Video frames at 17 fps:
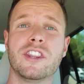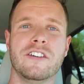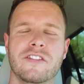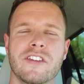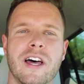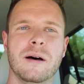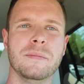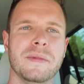of
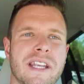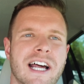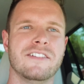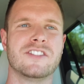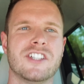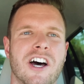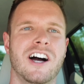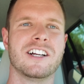them that
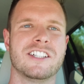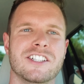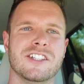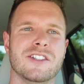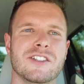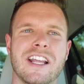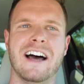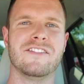I've talked
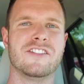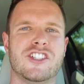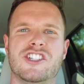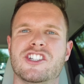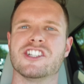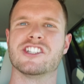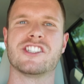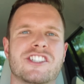to have
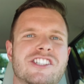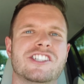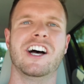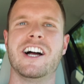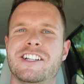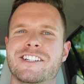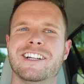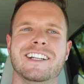just
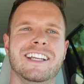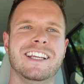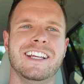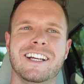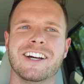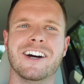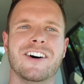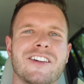such an
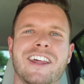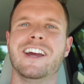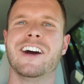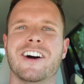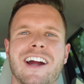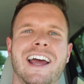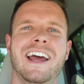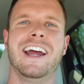ego. They
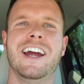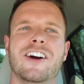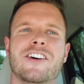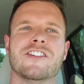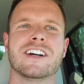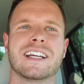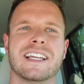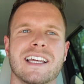are
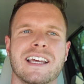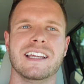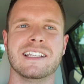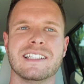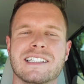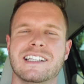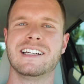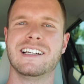
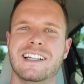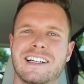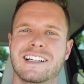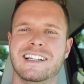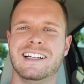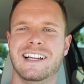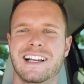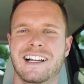arrogant.
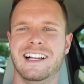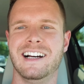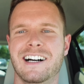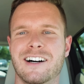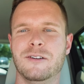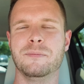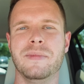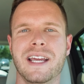
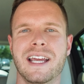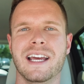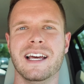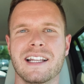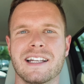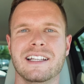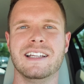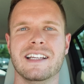Oh
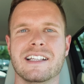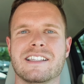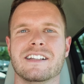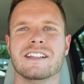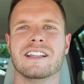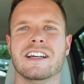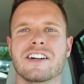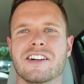man, it's
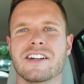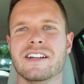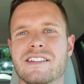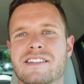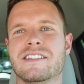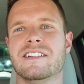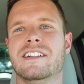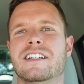
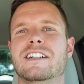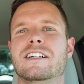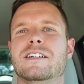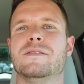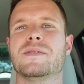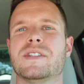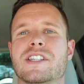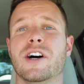hilarious.
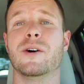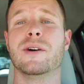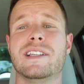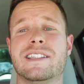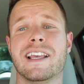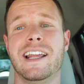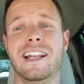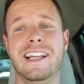So he
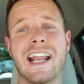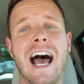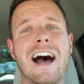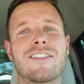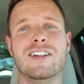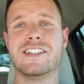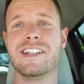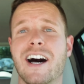said he'd
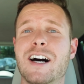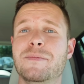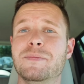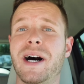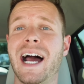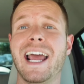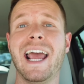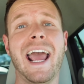have it done
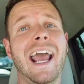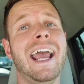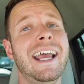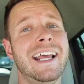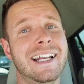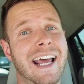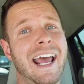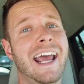by
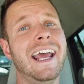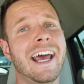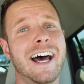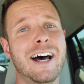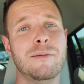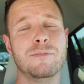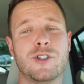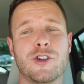8
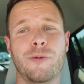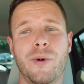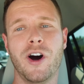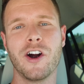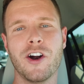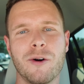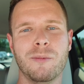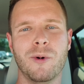a.m. tomorrow